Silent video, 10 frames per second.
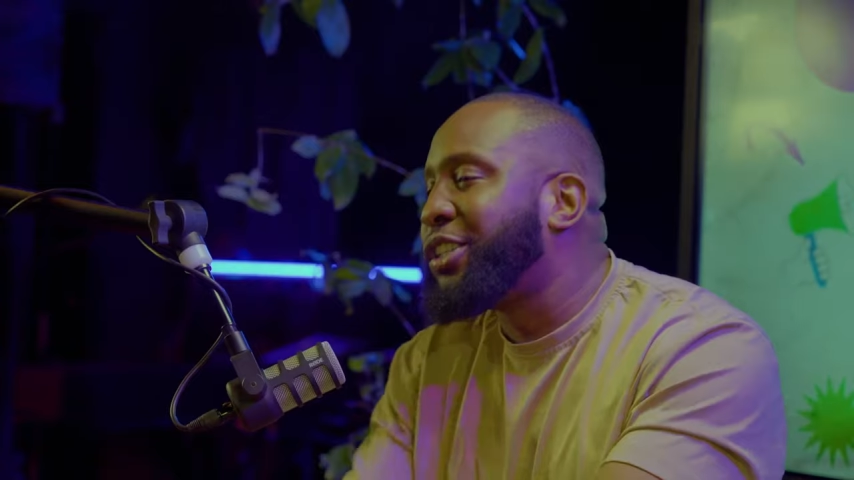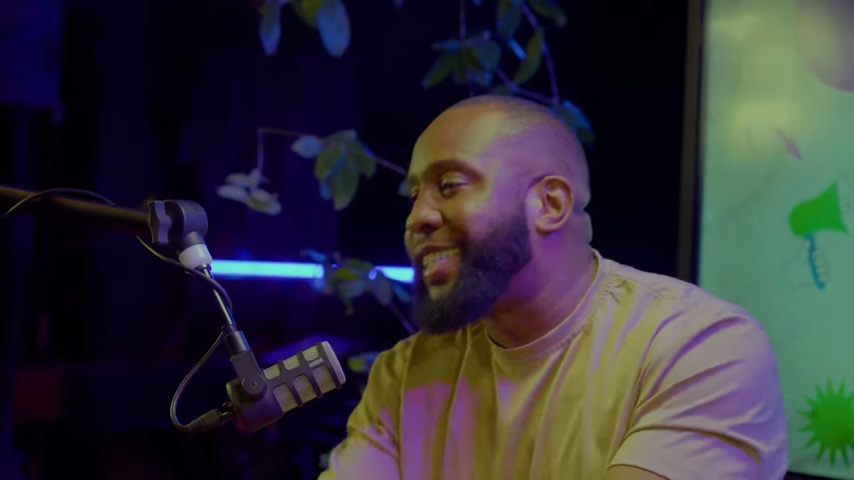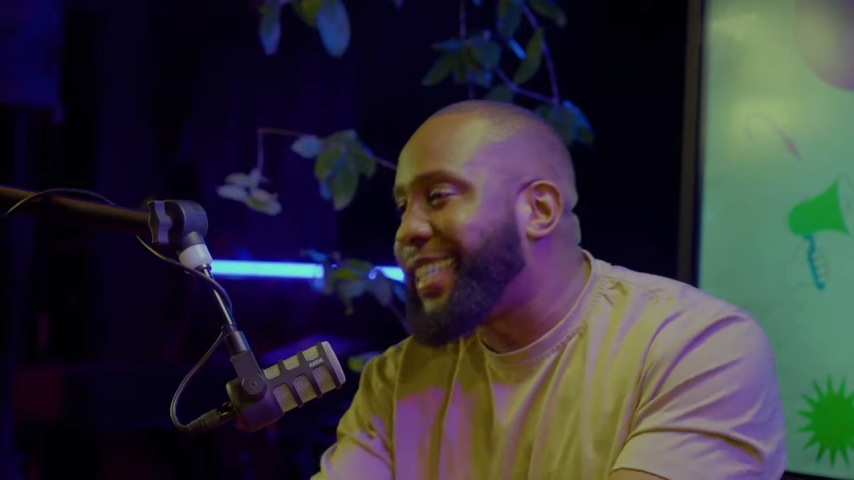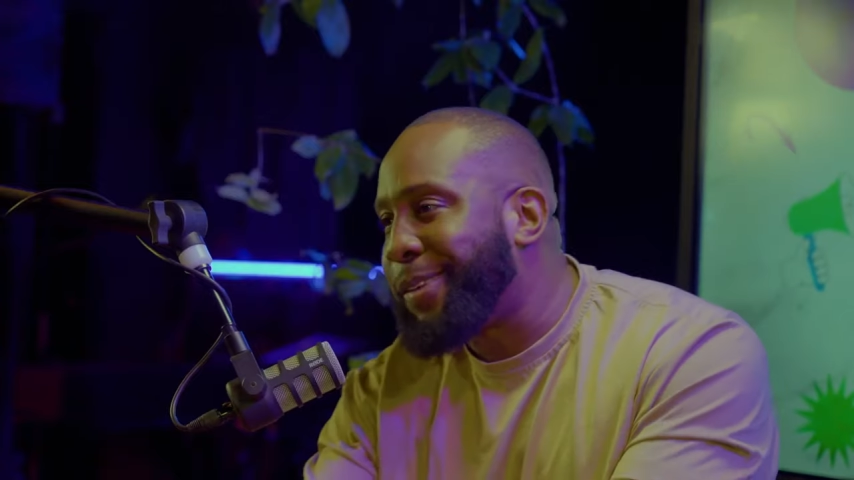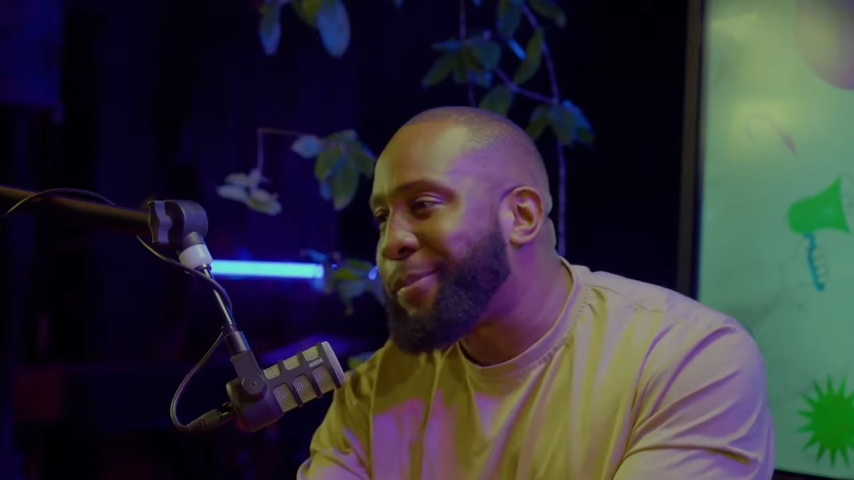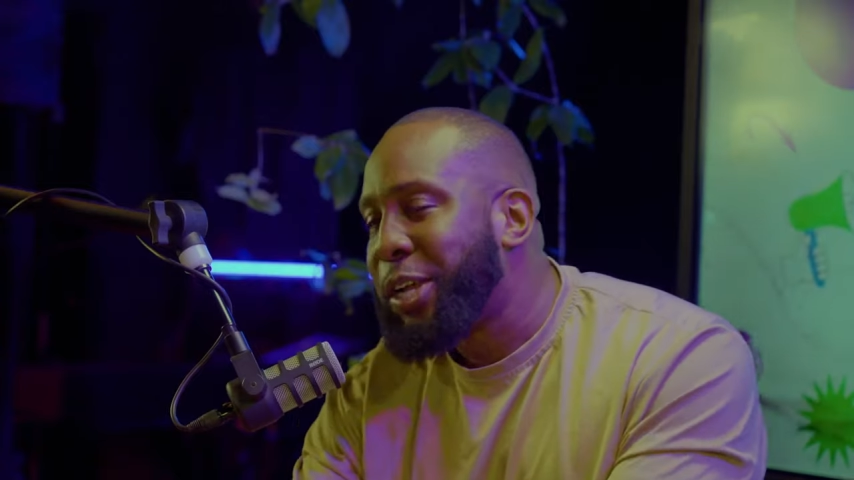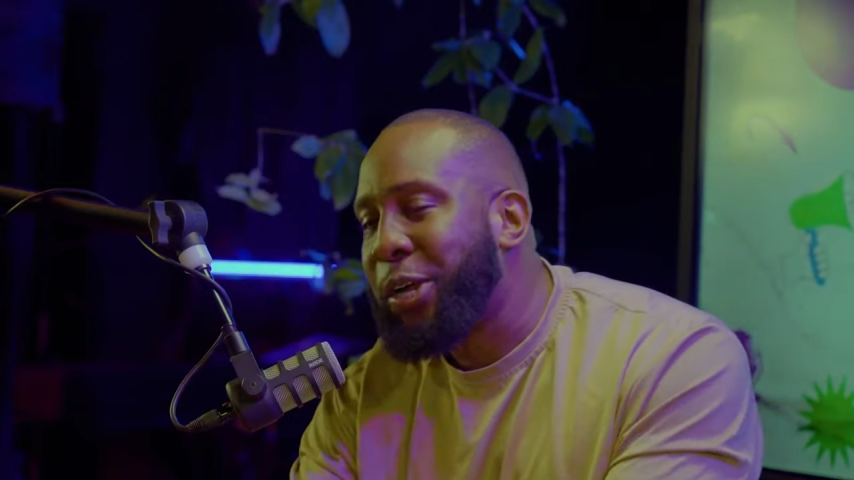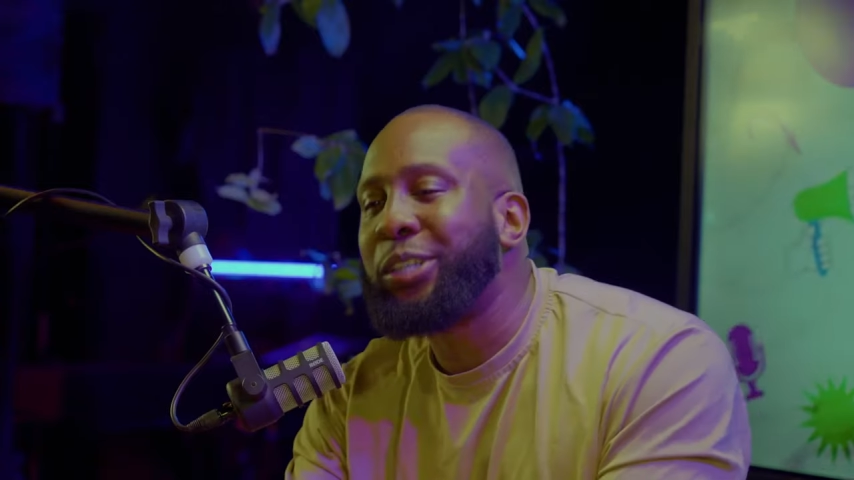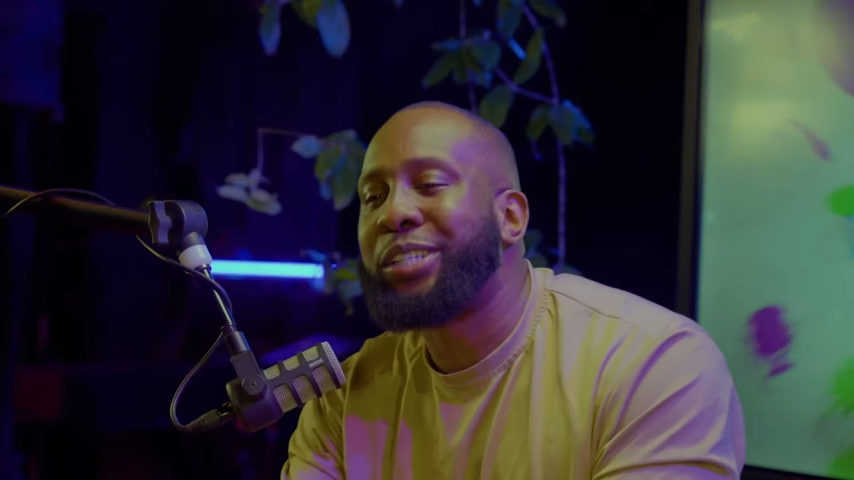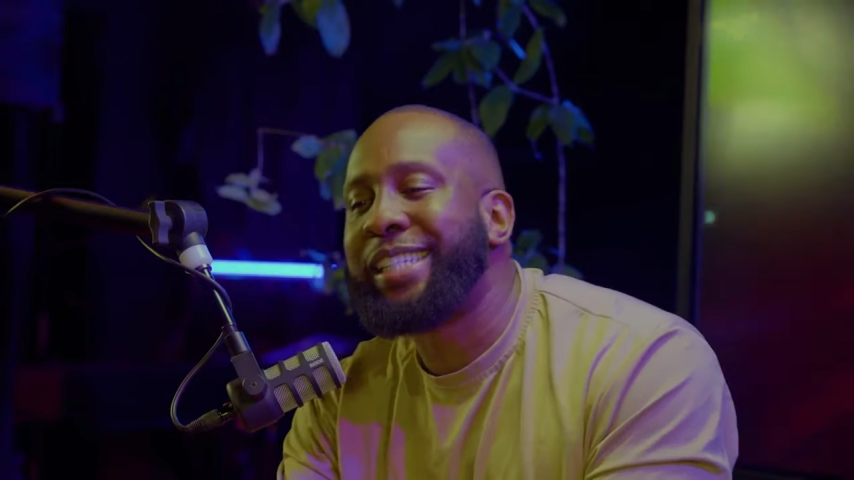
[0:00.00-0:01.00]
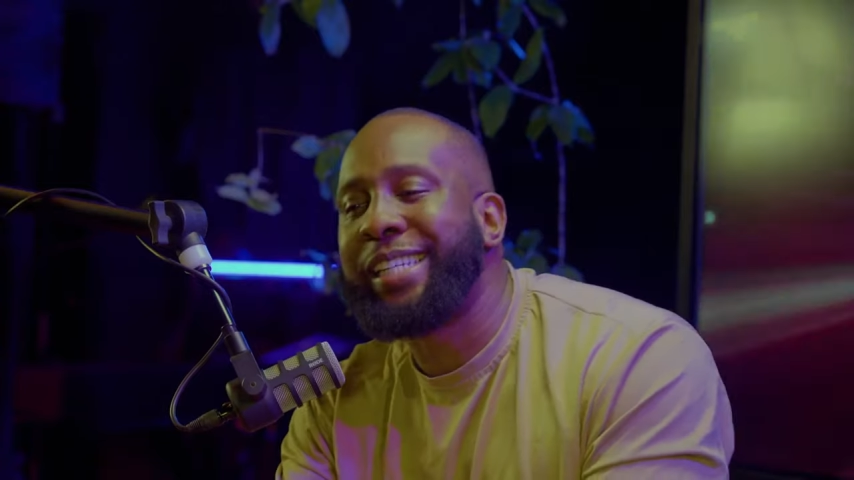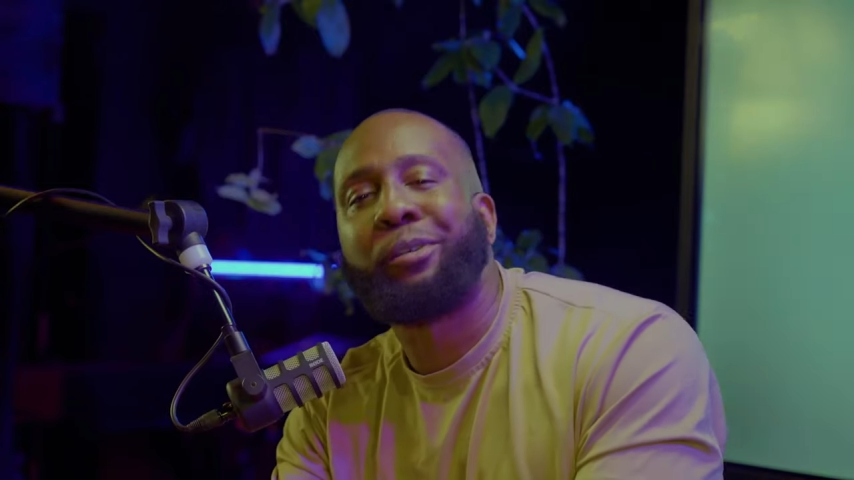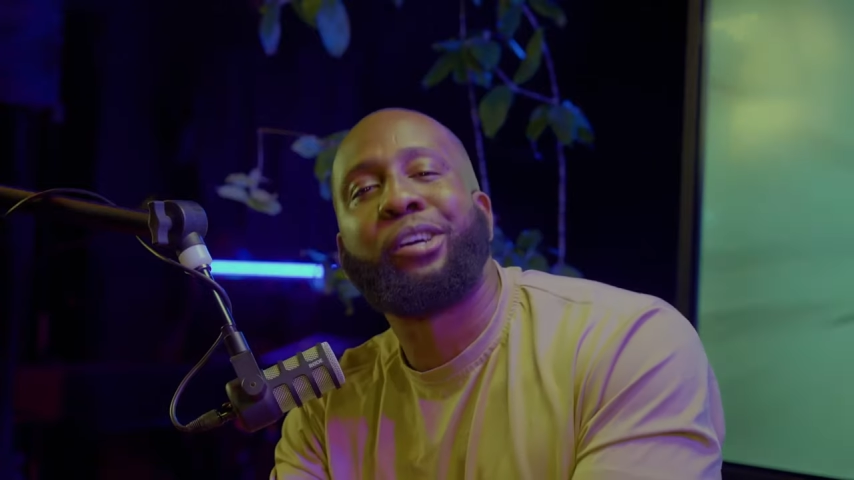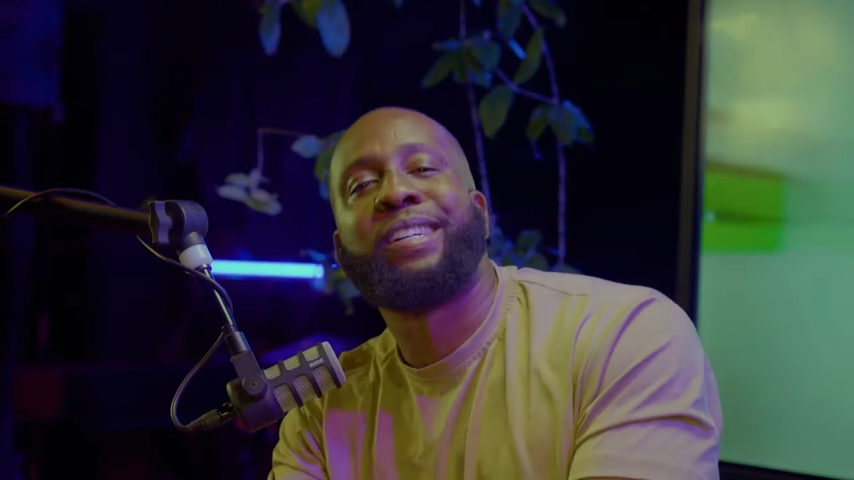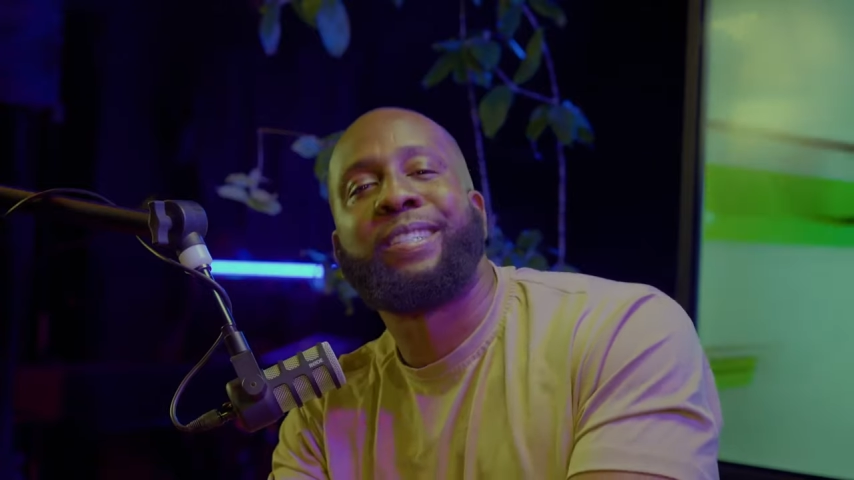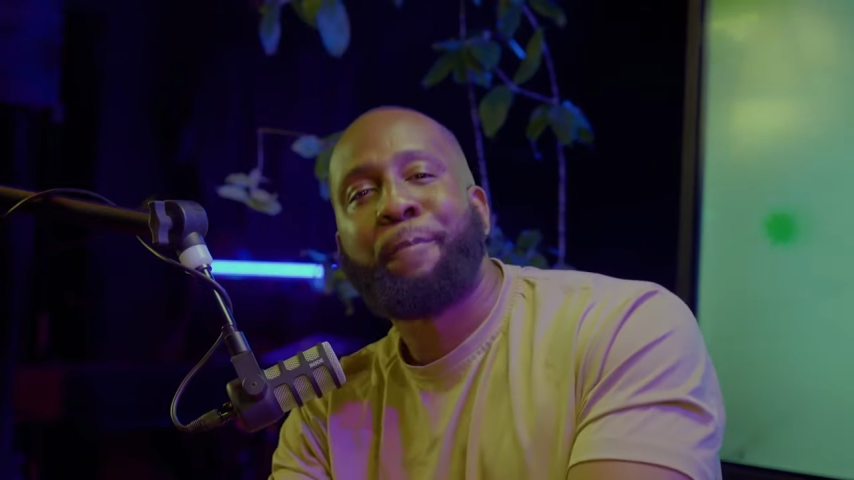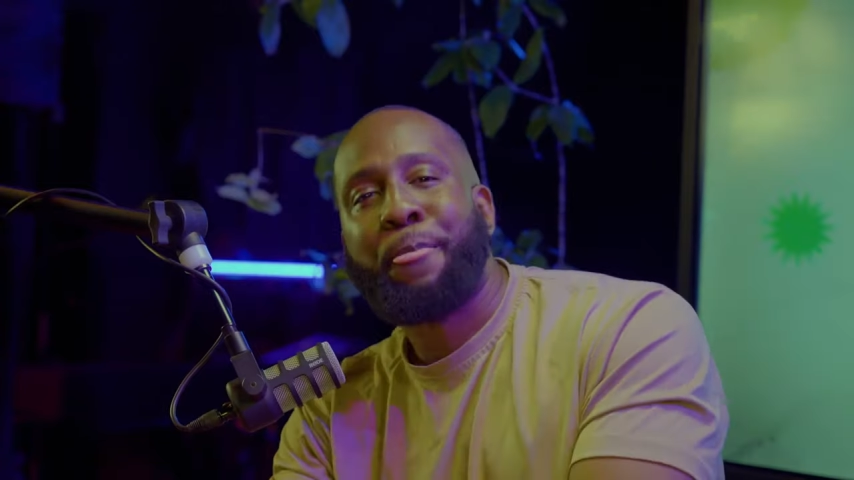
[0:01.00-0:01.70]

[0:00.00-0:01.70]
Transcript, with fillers: the gym, you're going to the gym because